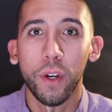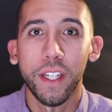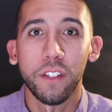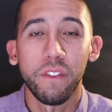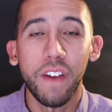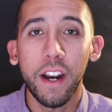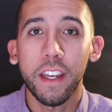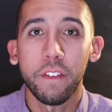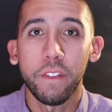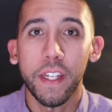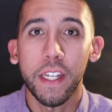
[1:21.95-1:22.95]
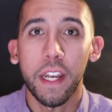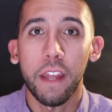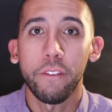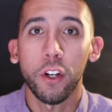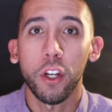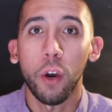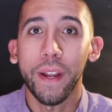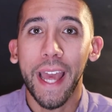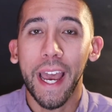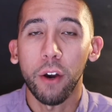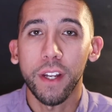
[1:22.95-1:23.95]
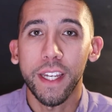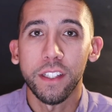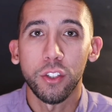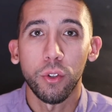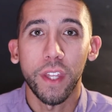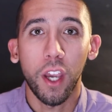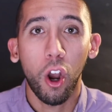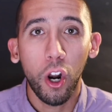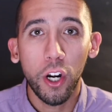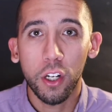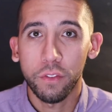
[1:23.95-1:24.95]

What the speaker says: it's very convenient if you're going out into the heart of